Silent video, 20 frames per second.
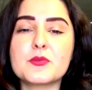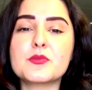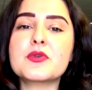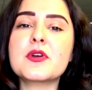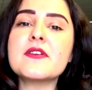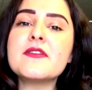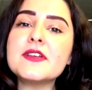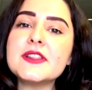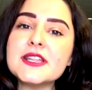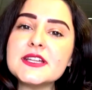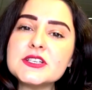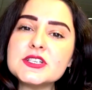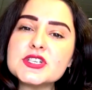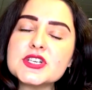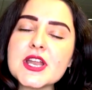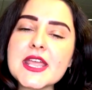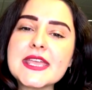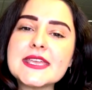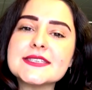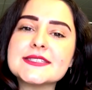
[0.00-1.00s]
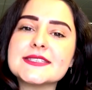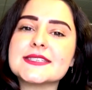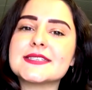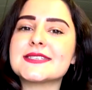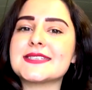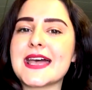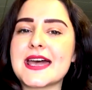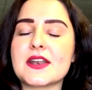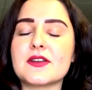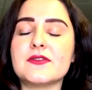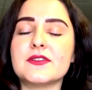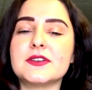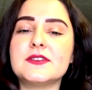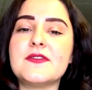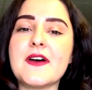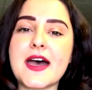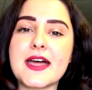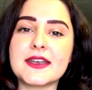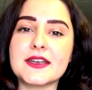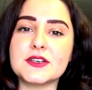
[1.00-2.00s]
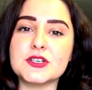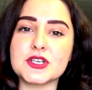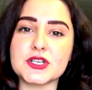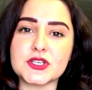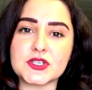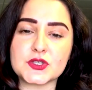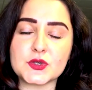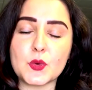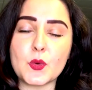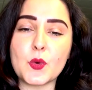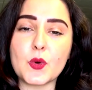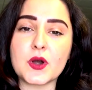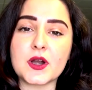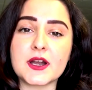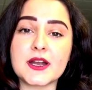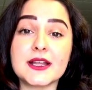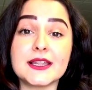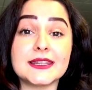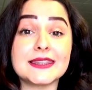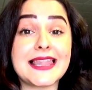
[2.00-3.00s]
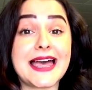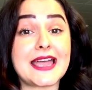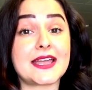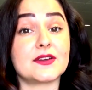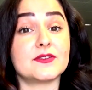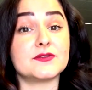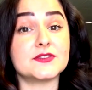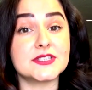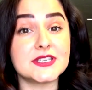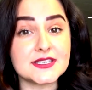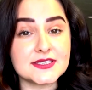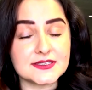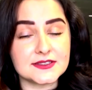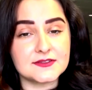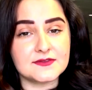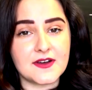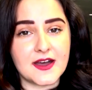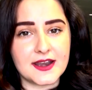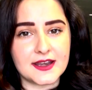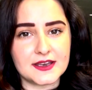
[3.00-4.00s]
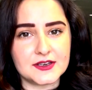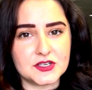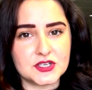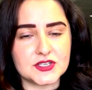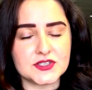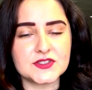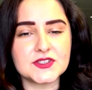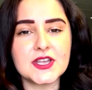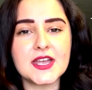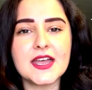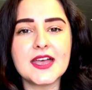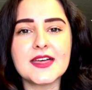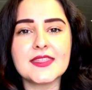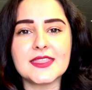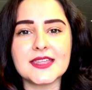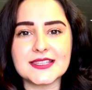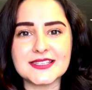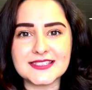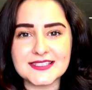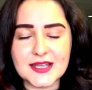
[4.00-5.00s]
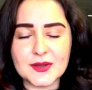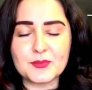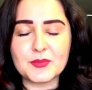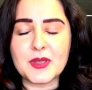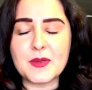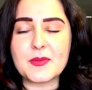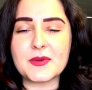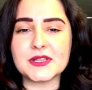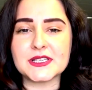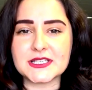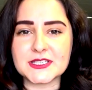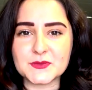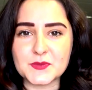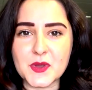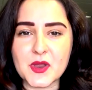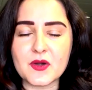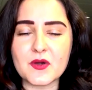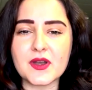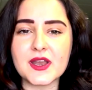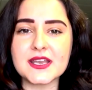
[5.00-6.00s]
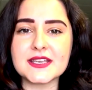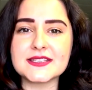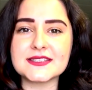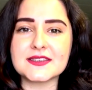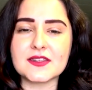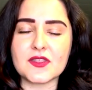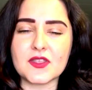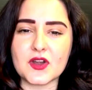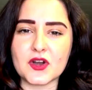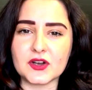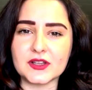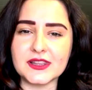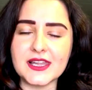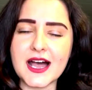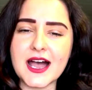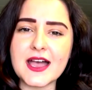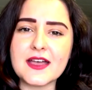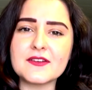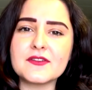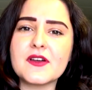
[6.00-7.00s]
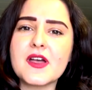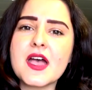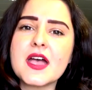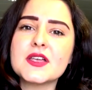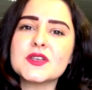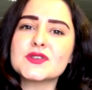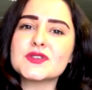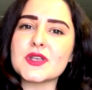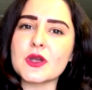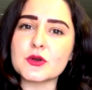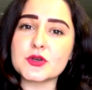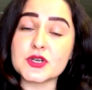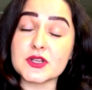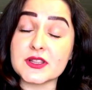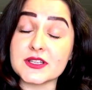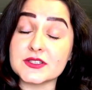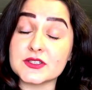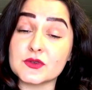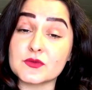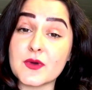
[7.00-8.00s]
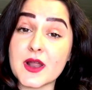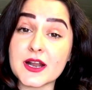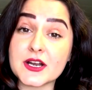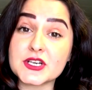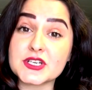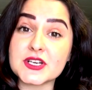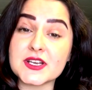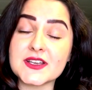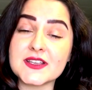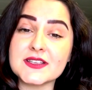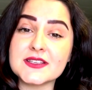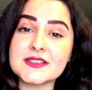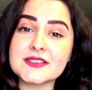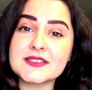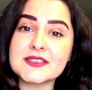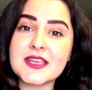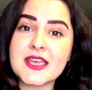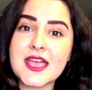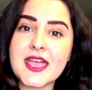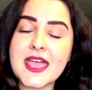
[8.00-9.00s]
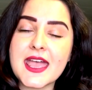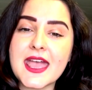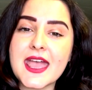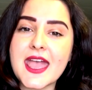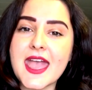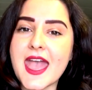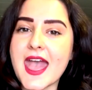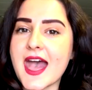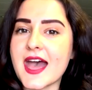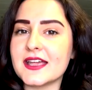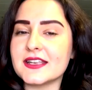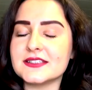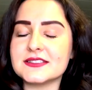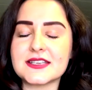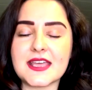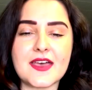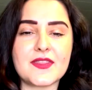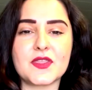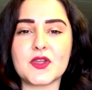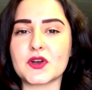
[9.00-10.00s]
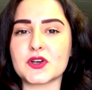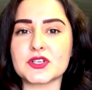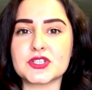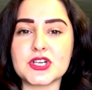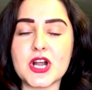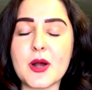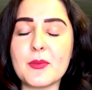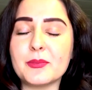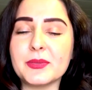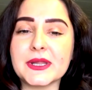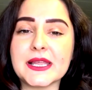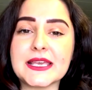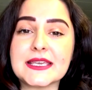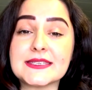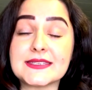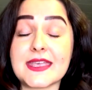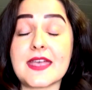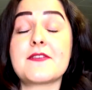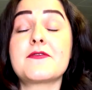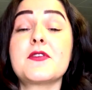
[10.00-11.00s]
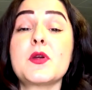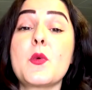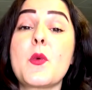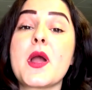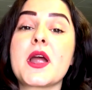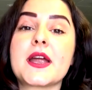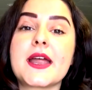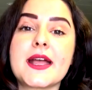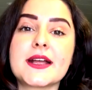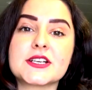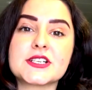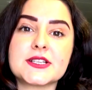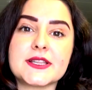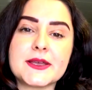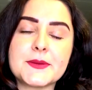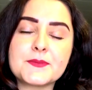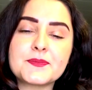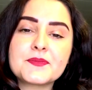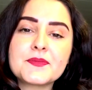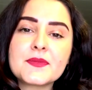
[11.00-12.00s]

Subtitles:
Privilege is a set of advantages or lack of disadvantages that some people experience in their life, social interactions, and at their job place, everywhere actually.